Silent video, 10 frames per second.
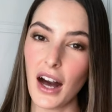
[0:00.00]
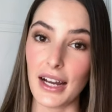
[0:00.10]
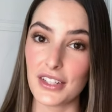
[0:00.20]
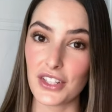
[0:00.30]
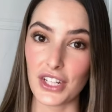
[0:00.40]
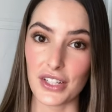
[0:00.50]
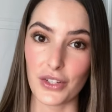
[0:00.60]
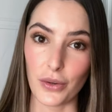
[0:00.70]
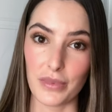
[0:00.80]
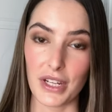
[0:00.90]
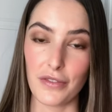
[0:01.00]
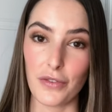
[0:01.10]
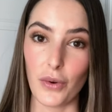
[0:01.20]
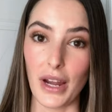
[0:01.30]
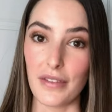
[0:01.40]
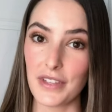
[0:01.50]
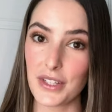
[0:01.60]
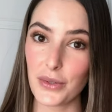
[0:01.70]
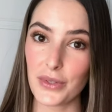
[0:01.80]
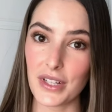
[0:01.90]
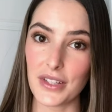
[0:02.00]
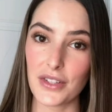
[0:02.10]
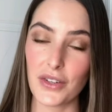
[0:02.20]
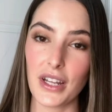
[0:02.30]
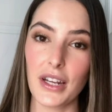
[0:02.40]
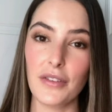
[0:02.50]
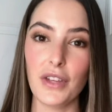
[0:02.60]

I'd suggest opting for a physical sunscreen.